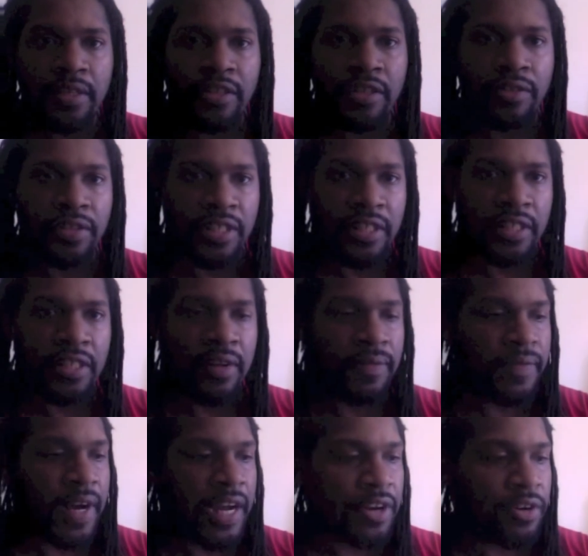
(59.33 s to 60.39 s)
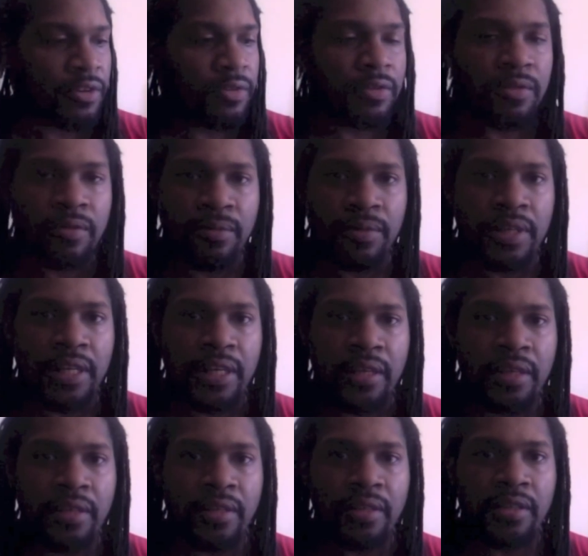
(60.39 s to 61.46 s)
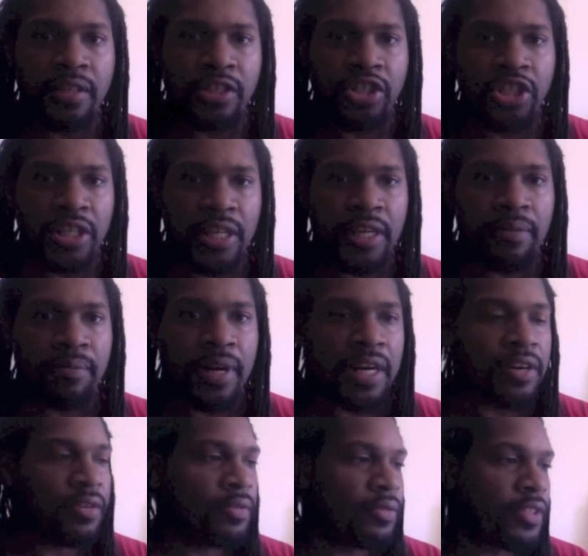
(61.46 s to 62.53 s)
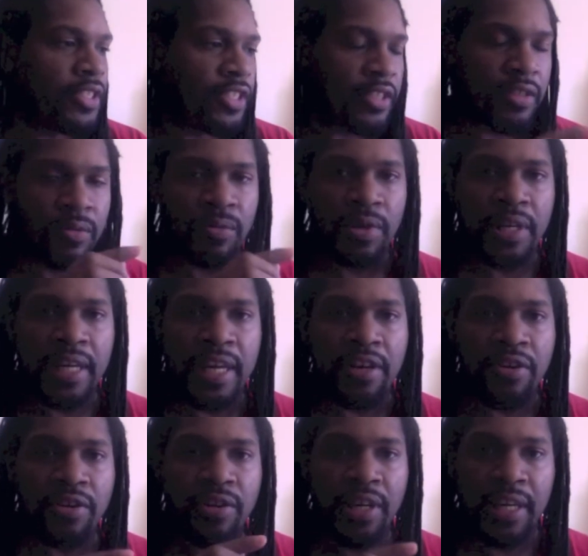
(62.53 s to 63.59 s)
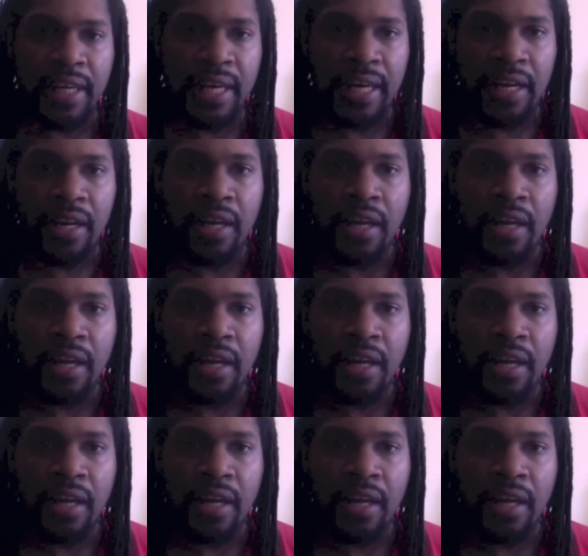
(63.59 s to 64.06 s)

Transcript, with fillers: So this is the final one the GM model. This is the one that you're going to get